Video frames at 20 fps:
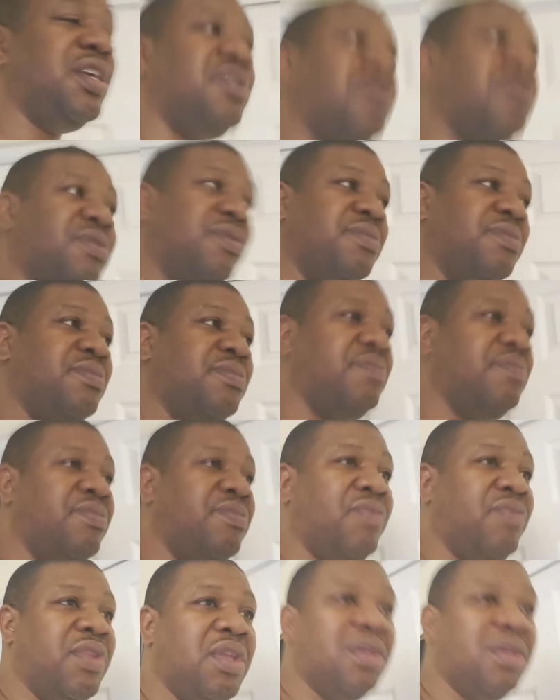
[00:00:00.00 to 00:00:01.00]
on him,
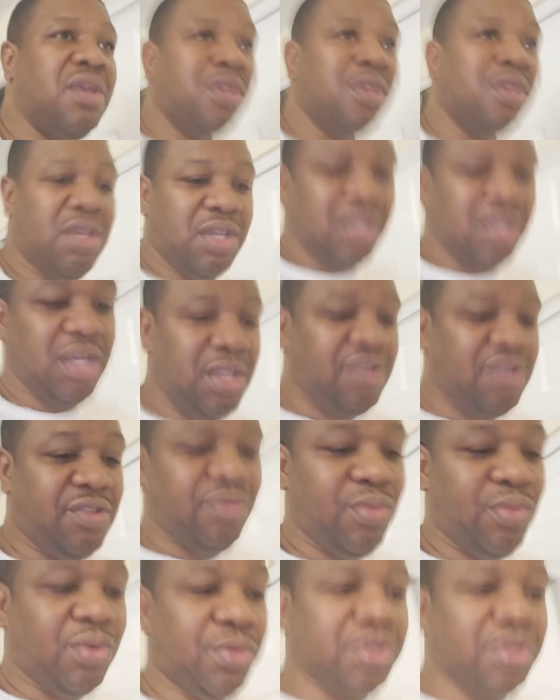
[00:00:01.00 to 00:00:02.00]
and he just
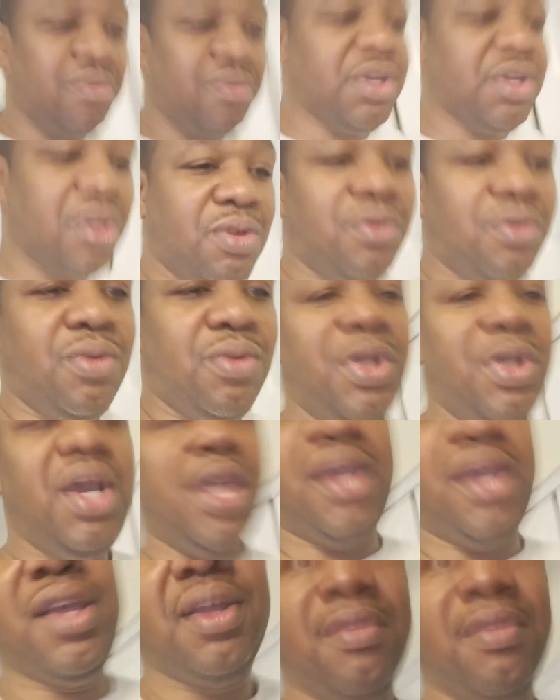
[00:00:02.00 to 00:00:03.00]
wants them to go
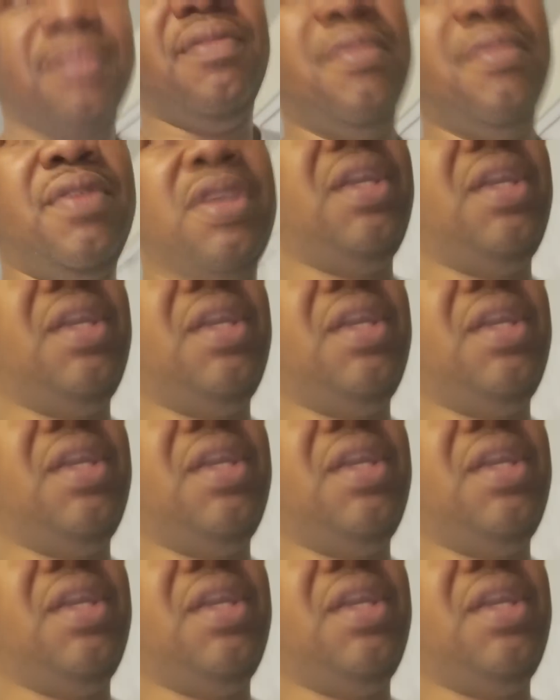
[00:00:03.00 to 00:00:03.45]
away. He